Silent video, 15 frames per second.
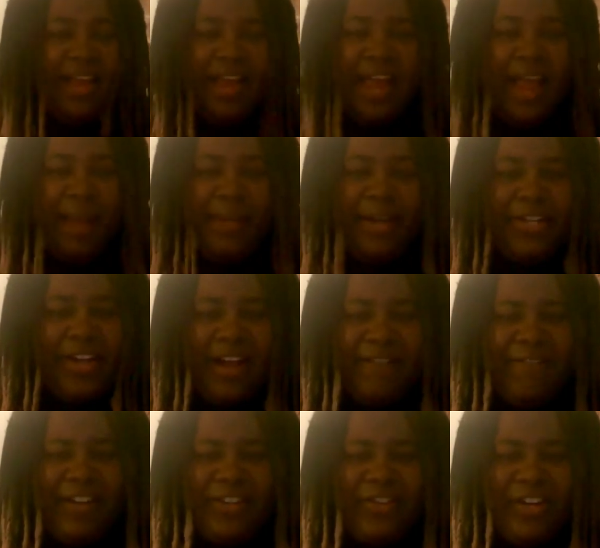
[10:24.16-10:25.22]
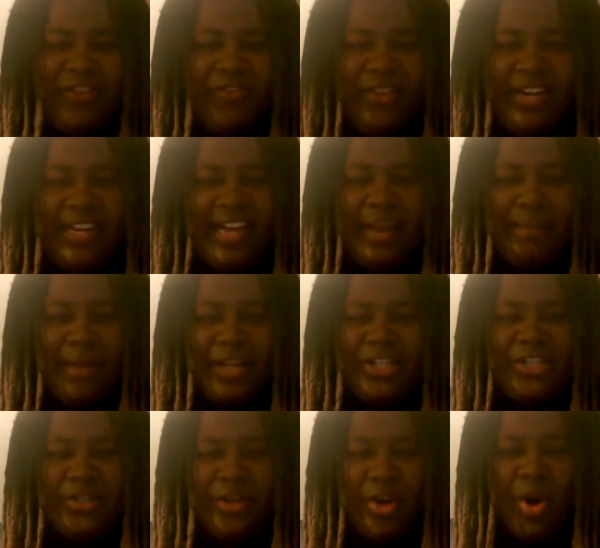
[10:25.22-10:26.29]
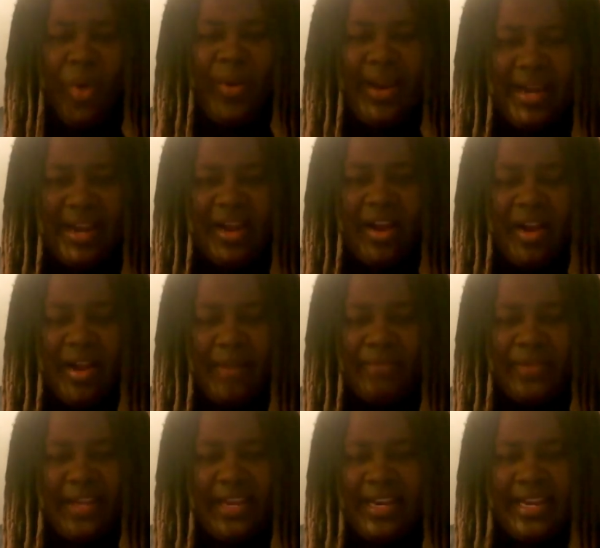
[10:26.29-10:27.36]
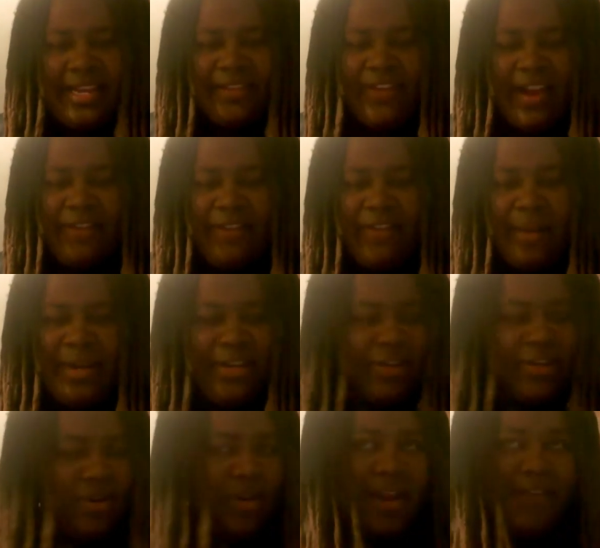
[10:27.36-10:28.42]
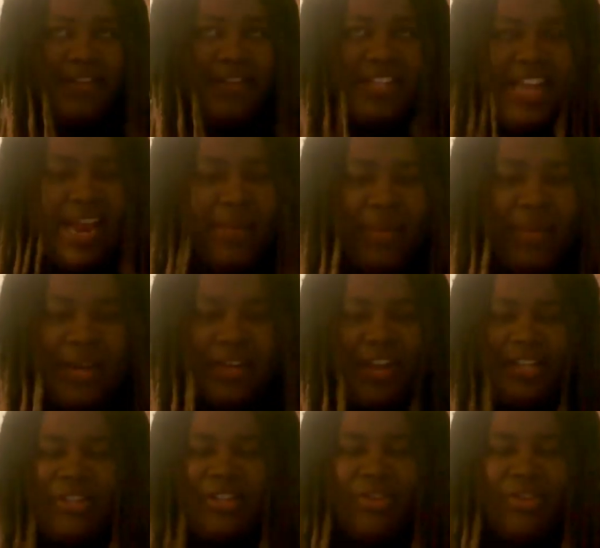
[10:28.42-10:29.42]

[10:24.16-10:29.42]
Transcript: I mean, John Fitch didn't really get much going in his favor. I mean, every time when he tries to